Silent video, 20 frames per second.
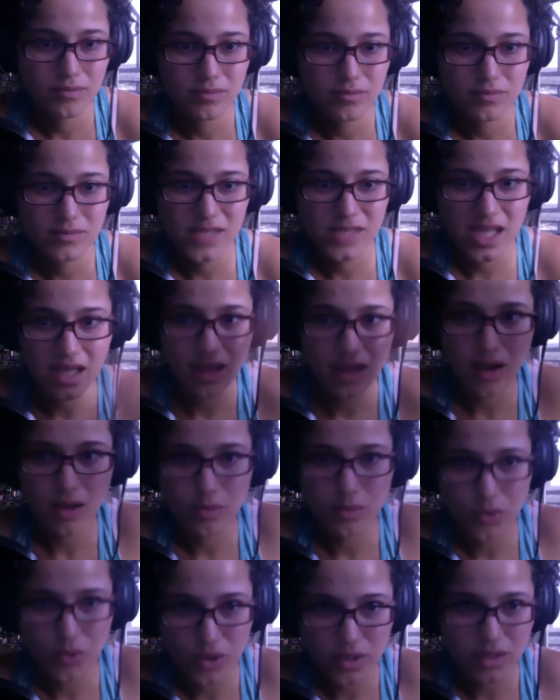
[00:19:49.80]
taking on
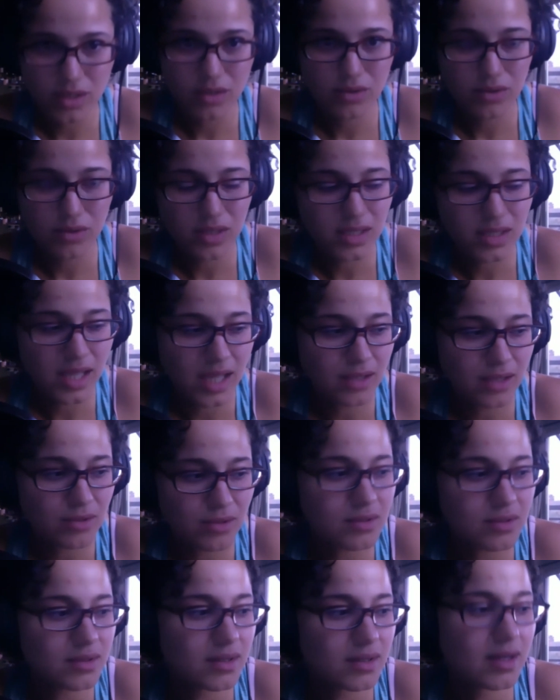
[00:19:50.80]
more than you can
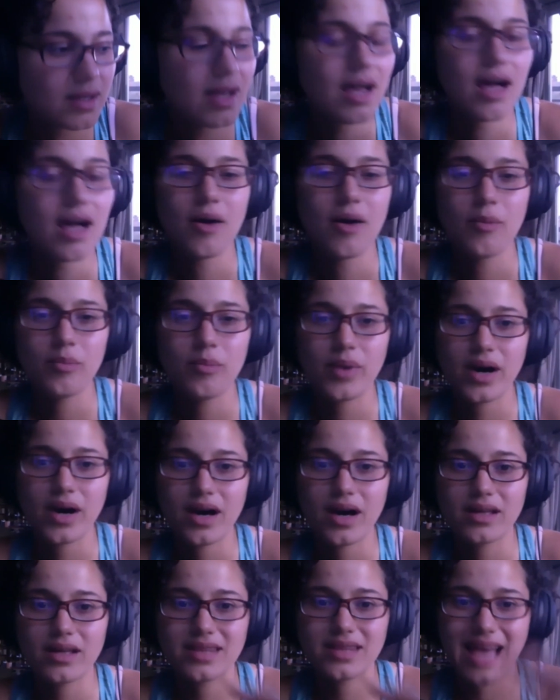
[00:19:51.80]
handle.
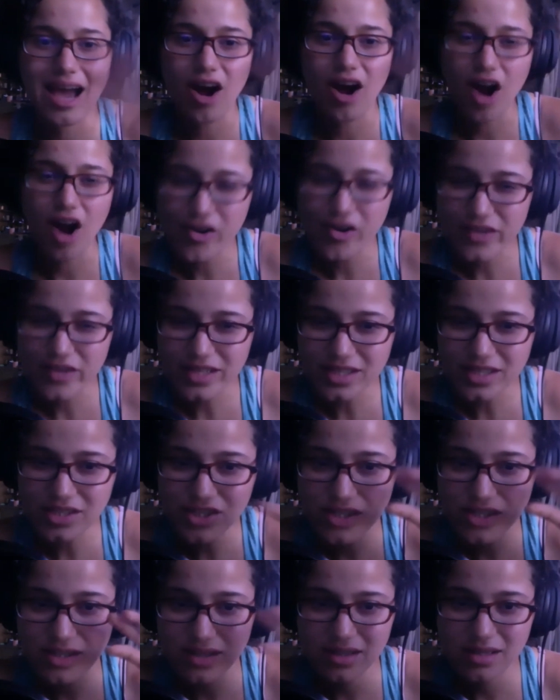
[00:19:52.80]
But that
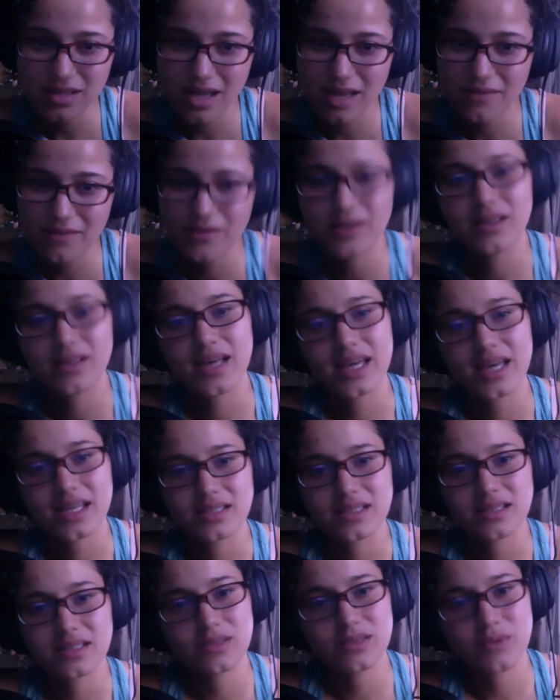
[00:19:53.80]
orange, I feel like is
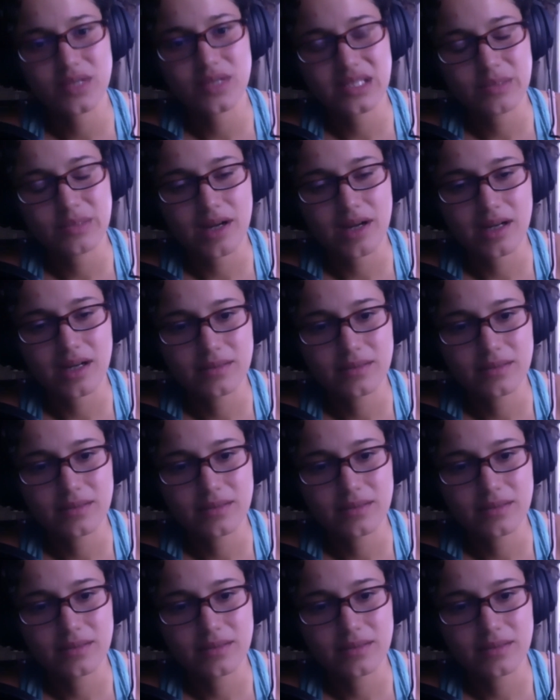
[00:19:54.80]
the sweet spot.